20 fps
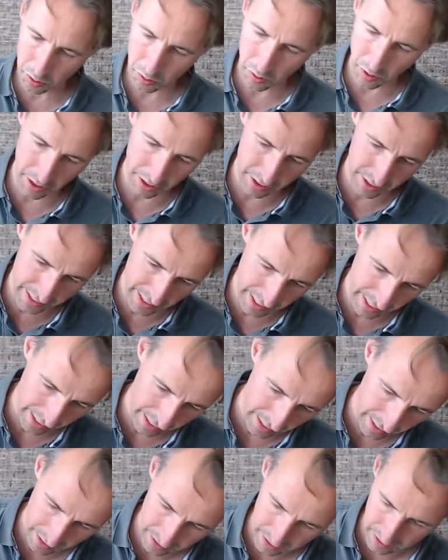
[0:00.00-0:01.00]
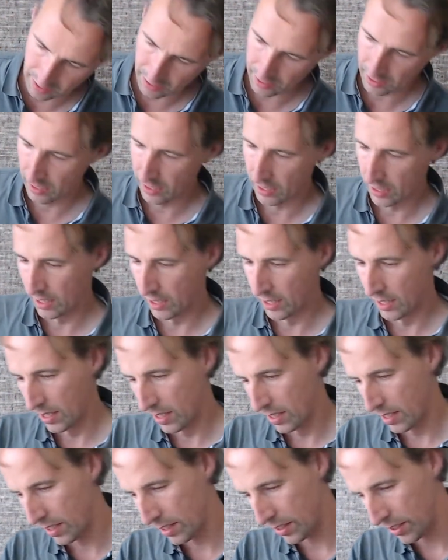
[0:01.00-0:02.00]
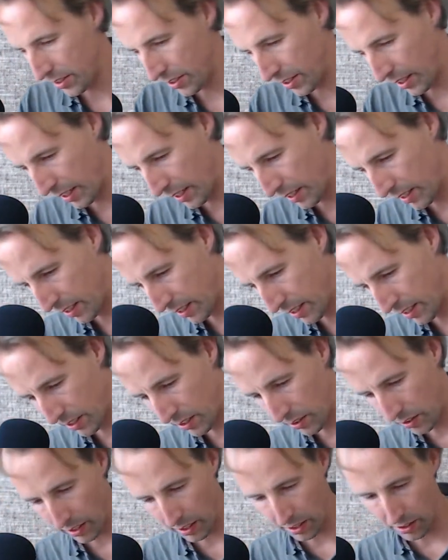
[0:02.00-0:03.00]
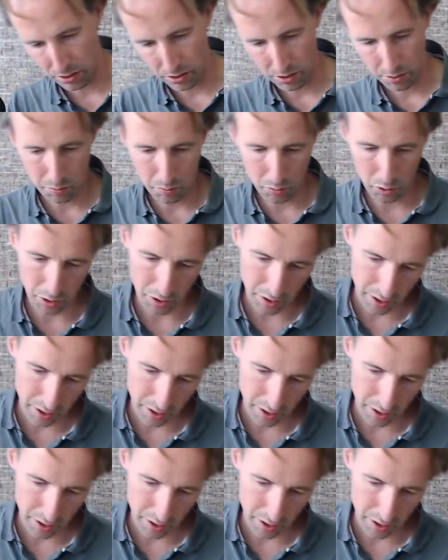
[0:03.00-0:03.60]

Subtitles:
on a stick. You can just boot